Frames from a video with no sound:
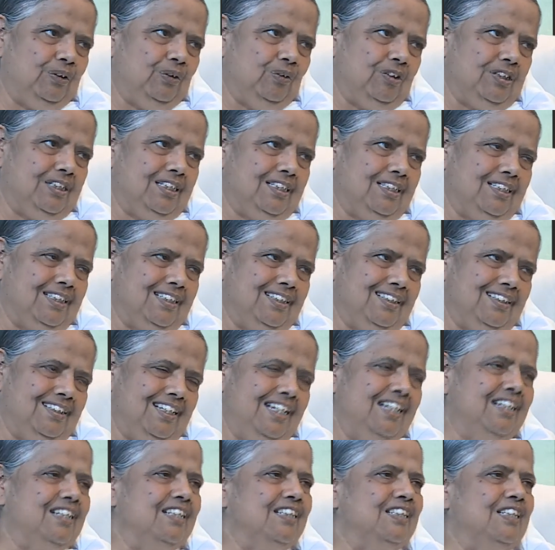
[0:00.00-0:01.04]
thoughts.
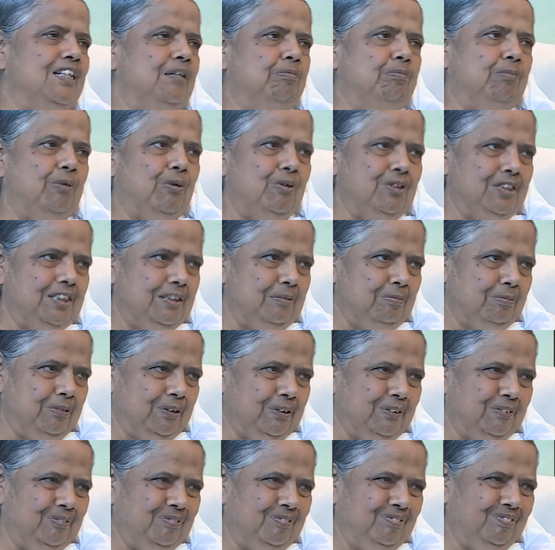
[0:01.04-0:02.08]
It is
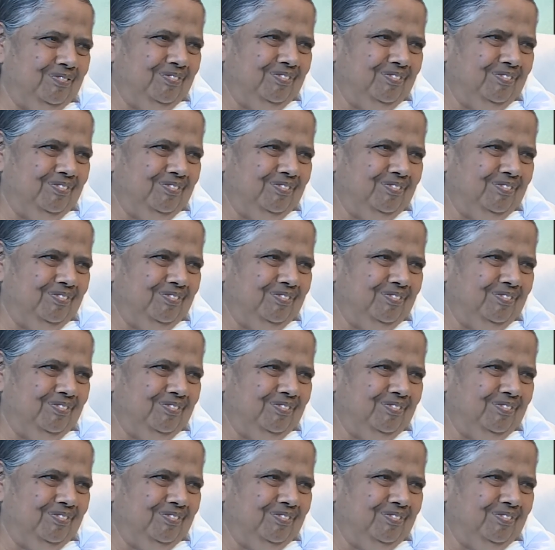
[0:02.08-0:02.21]
impossible.